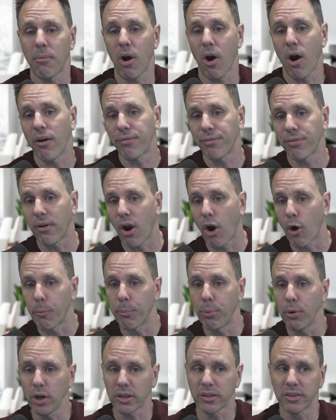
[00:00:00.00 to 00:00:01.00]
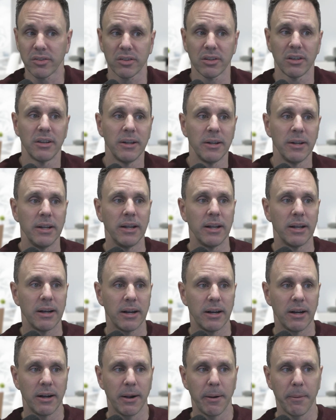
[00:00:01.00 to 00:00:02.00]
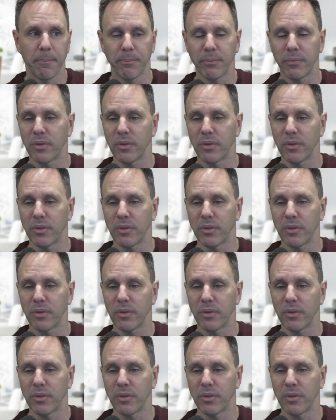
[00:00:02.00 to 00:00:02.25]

off our books. A